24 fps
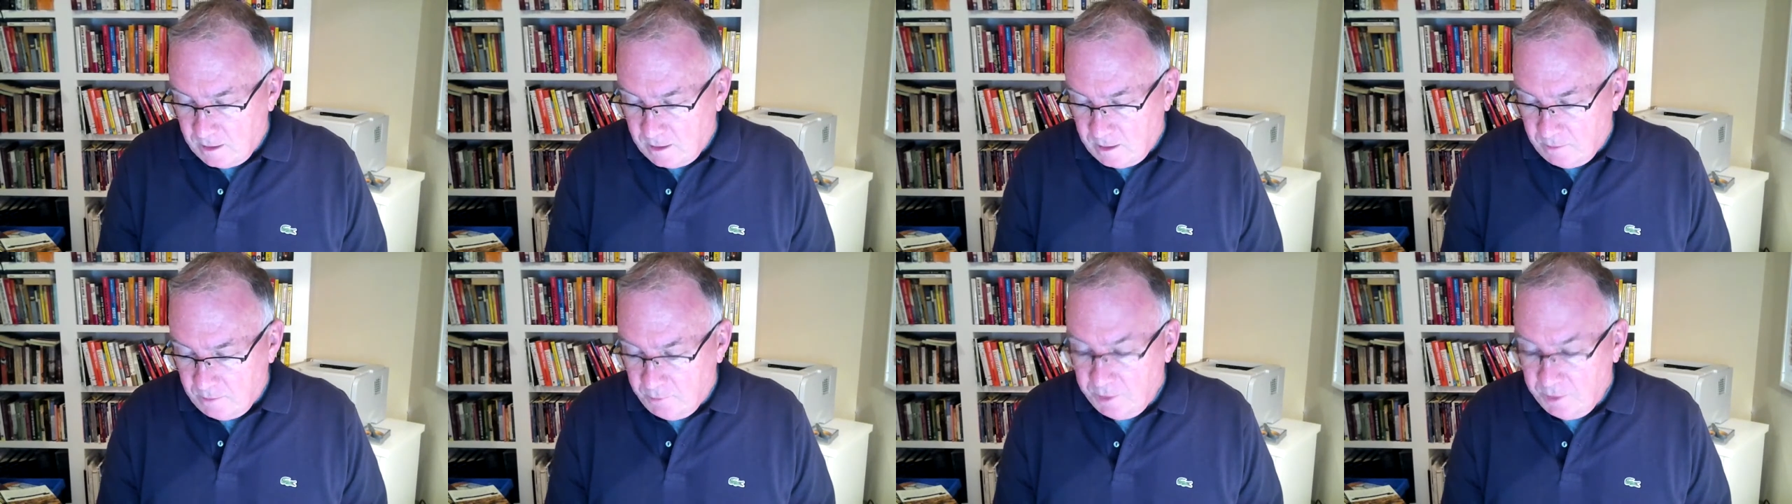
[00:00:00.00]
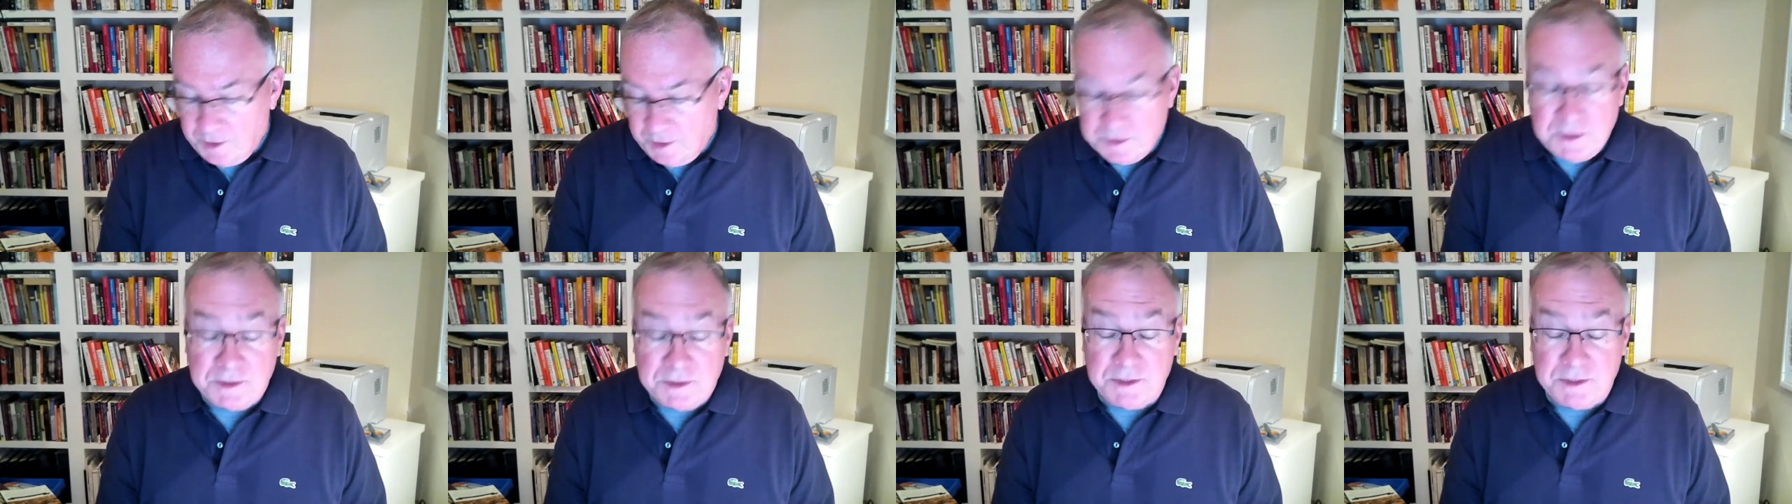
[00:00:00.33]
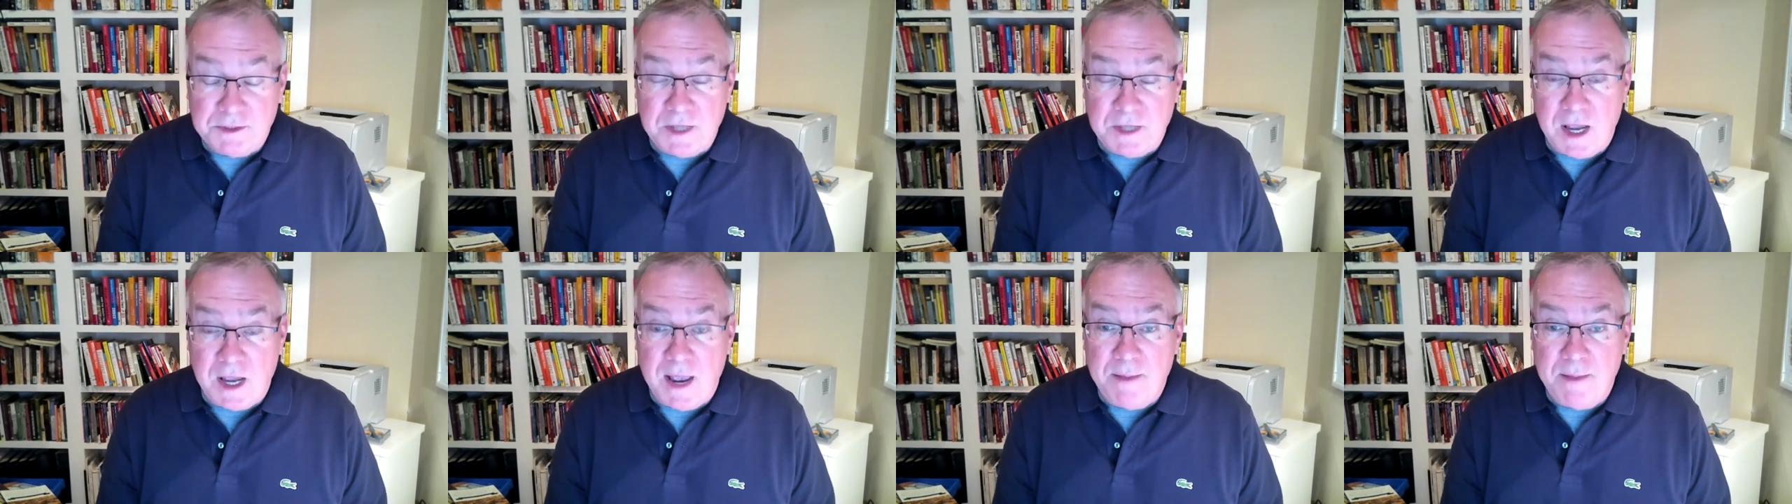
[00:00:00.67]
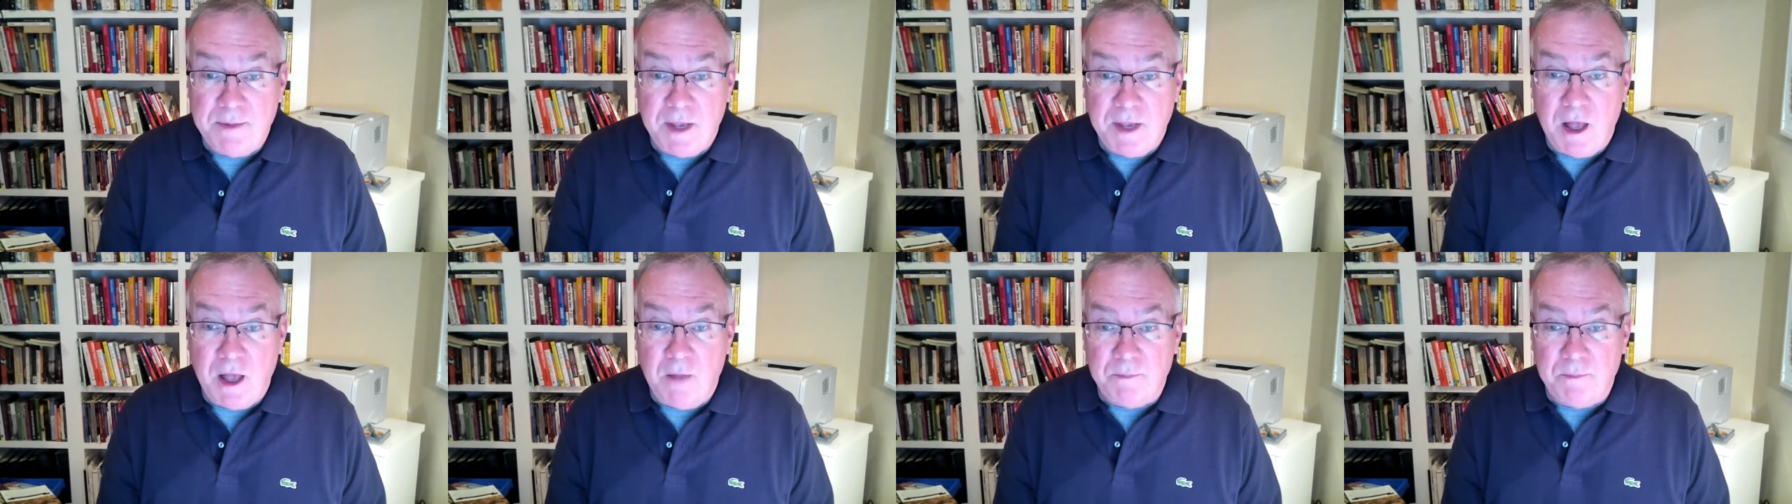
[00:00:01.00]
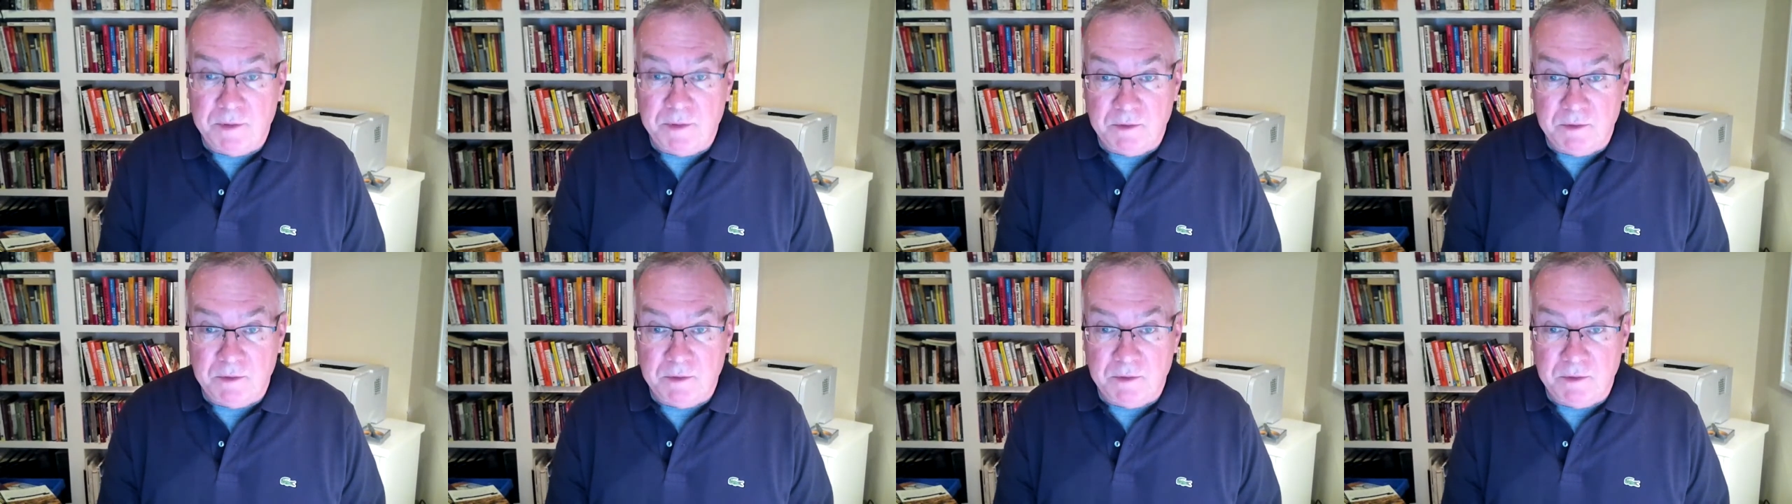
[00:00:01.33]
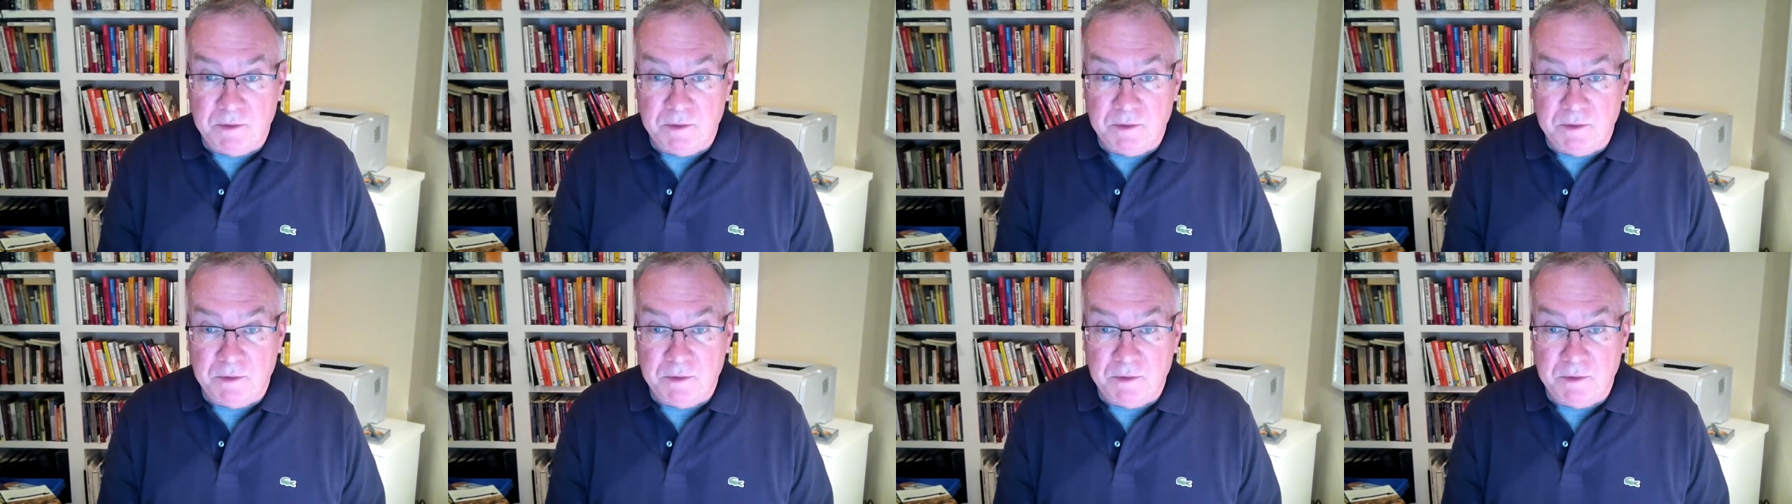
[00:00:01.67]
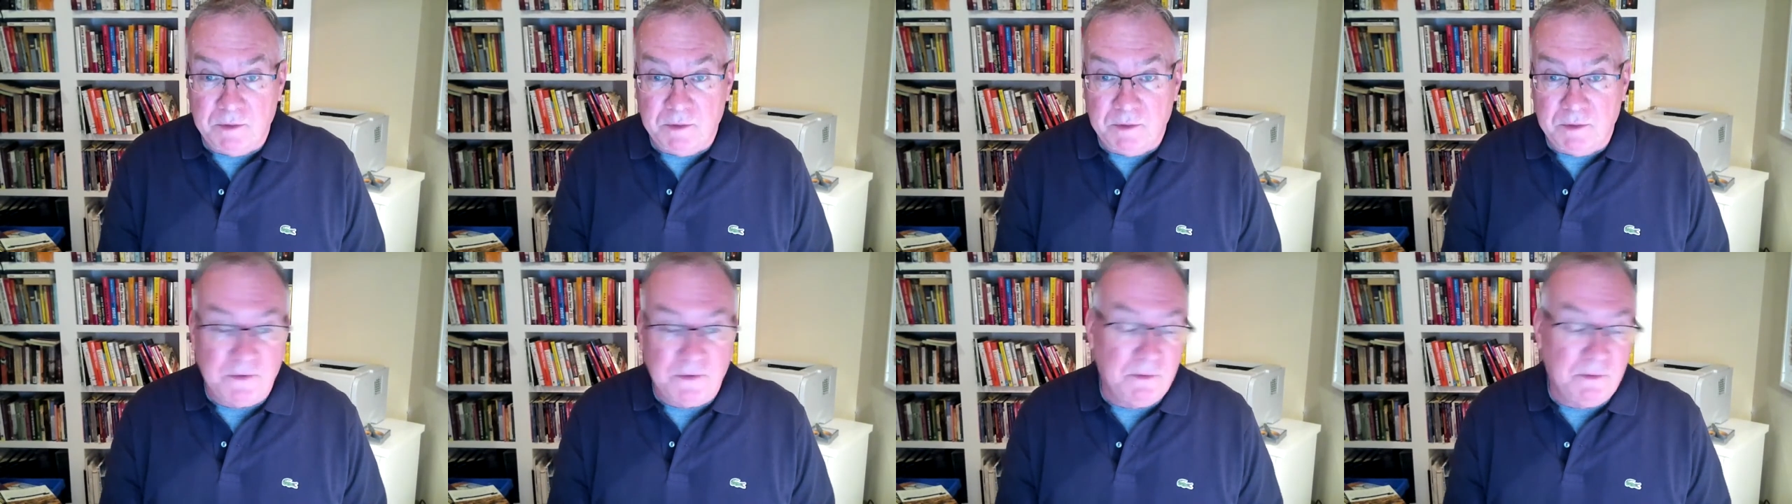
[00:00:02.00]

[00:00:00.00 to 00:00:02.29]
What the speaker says: took the time to help me read a lot of stuff.